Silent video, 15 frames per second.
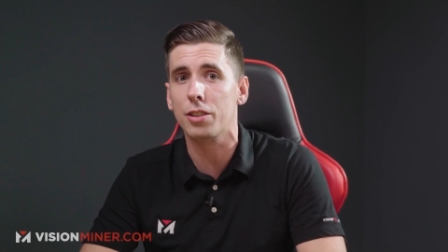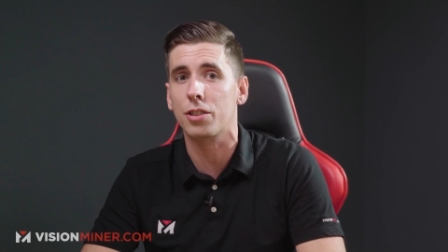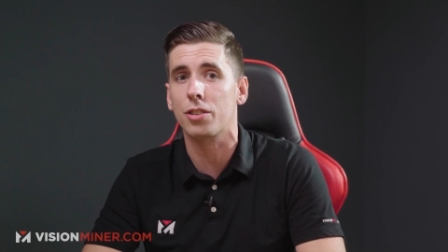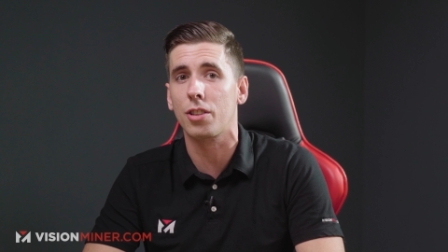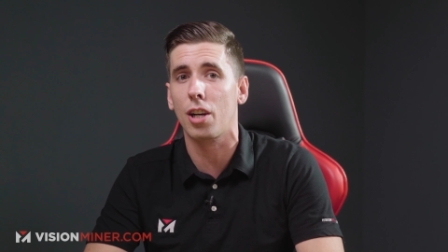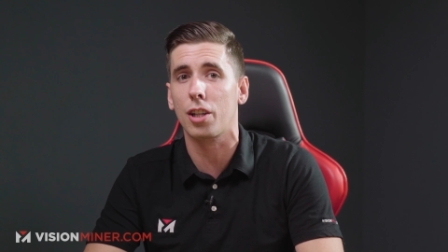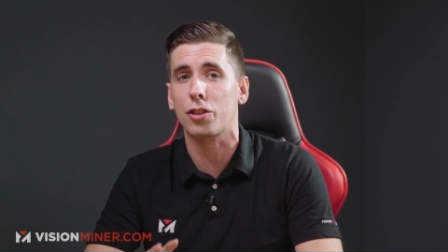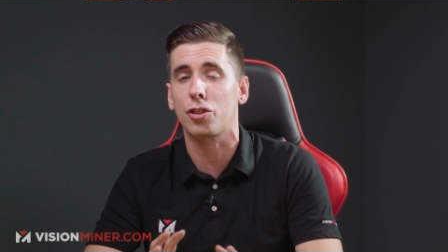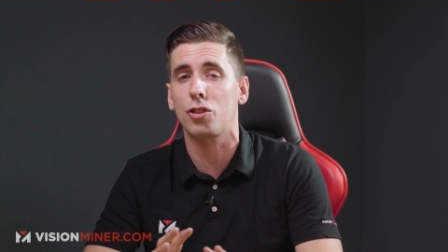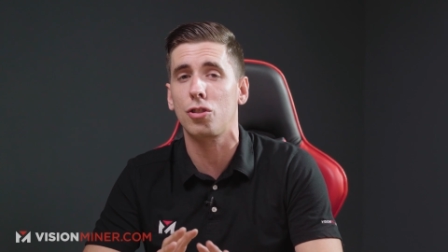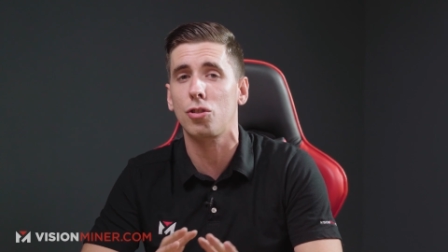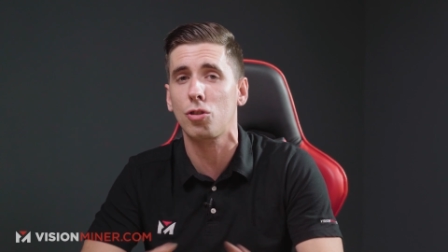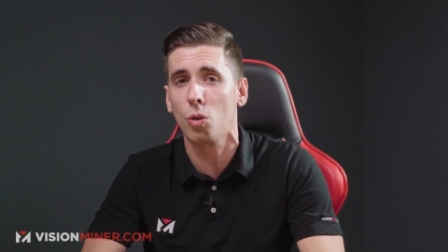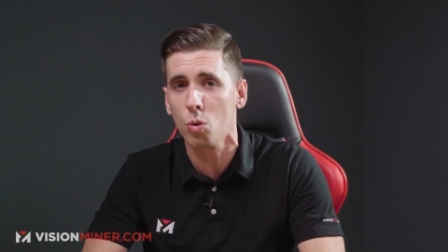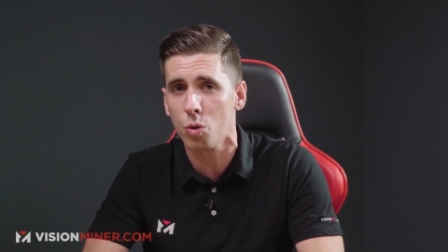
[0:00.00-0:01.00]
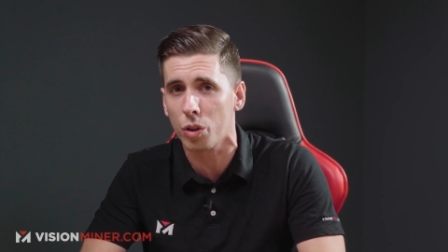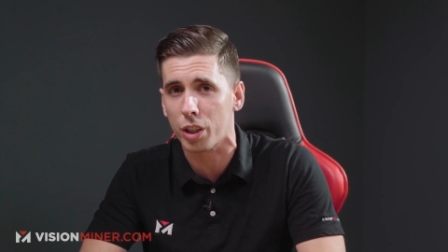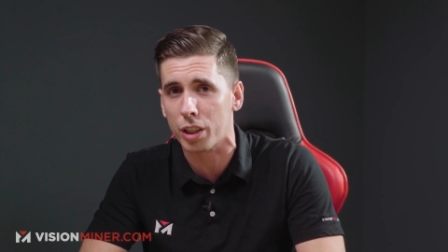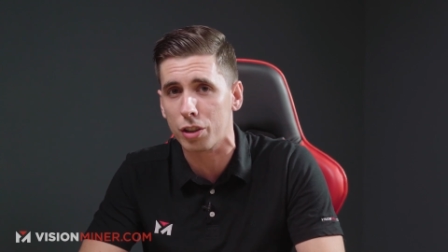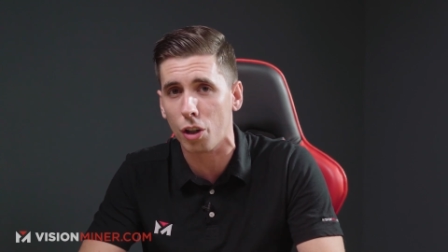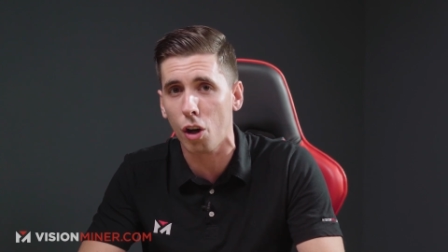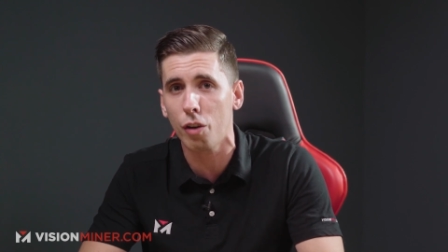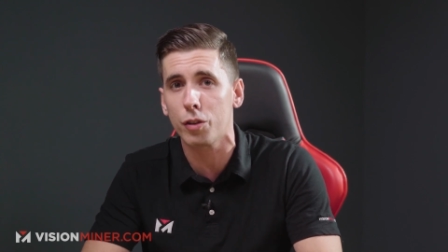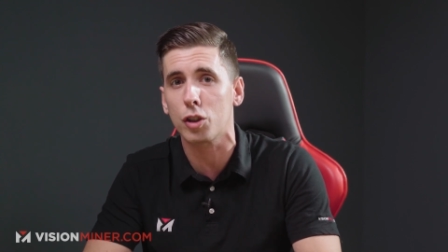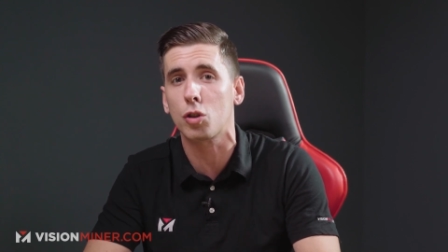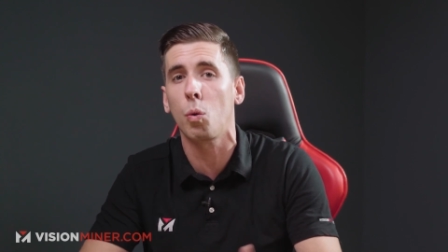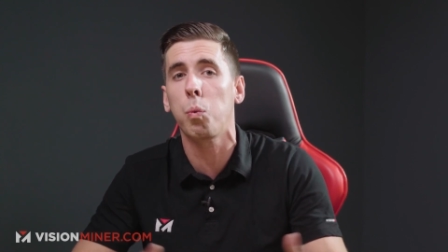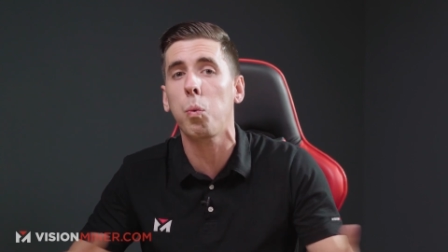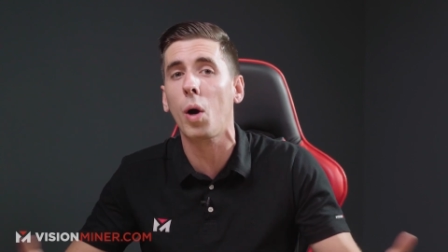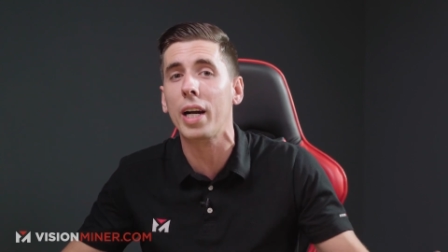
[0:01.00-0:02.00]
the stock soaring to over
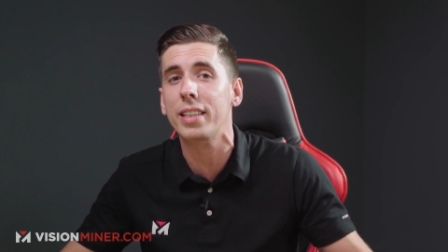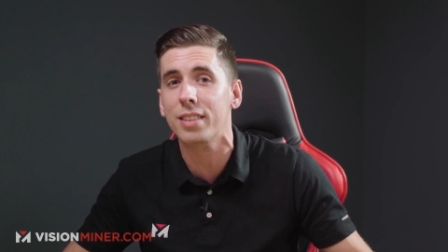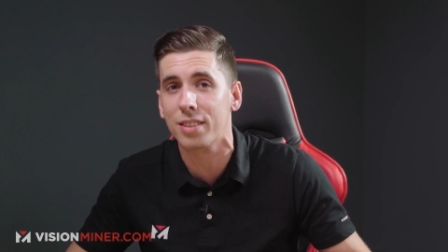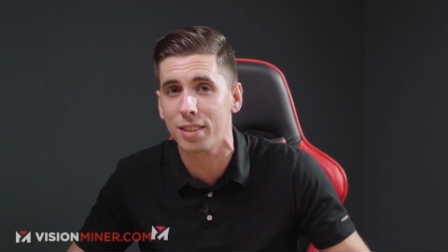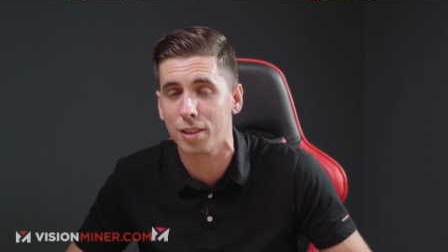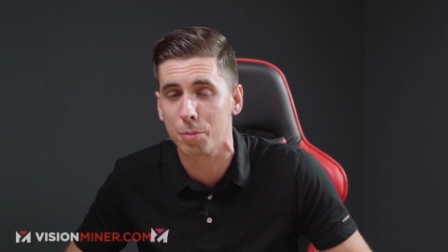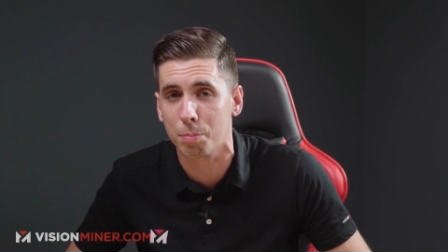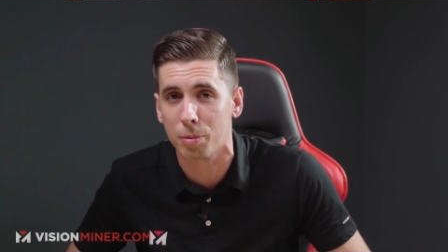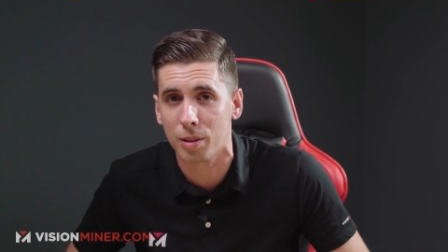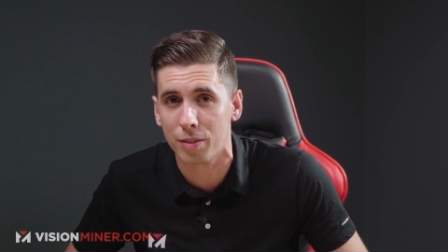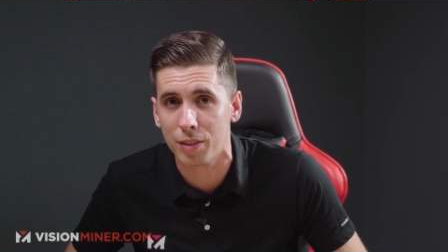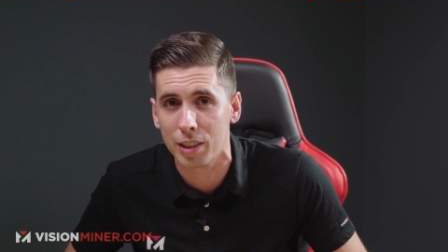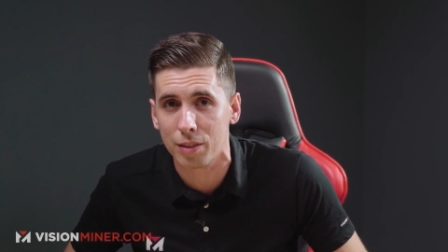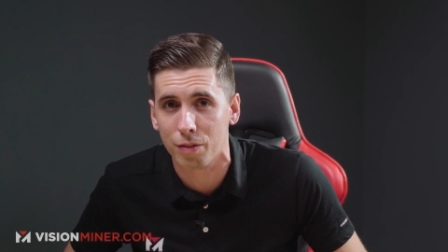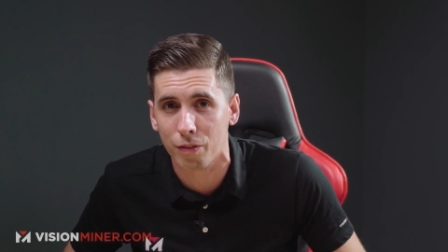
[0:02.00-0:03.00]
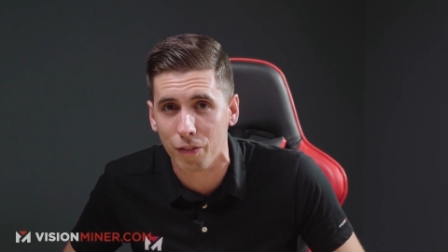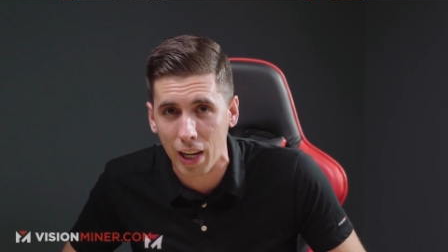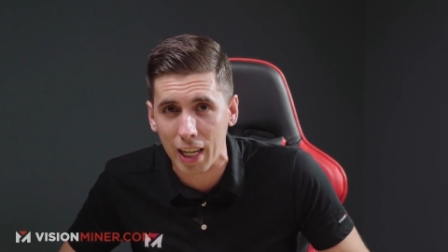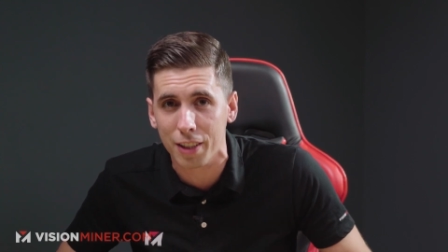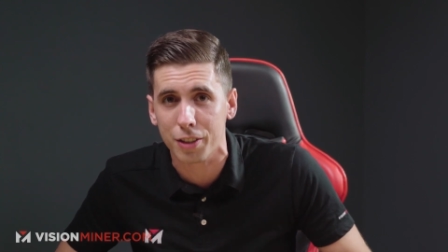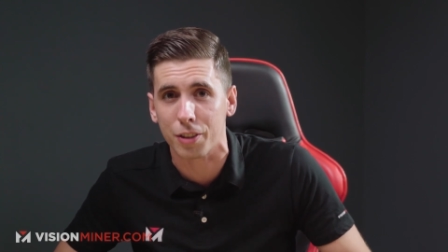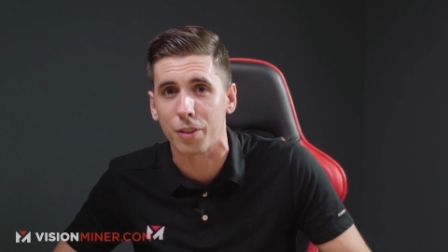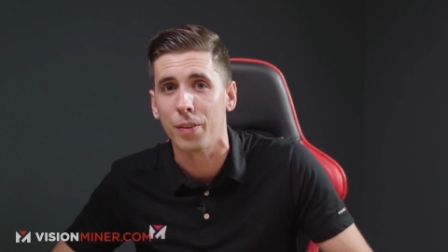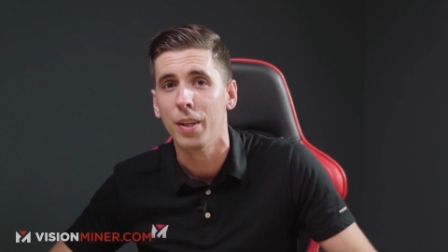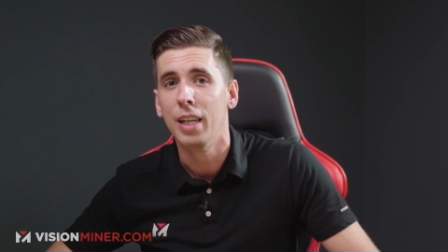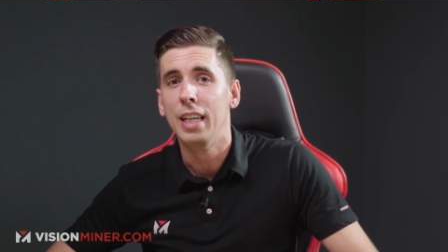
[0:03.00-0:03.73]
twice its previous value.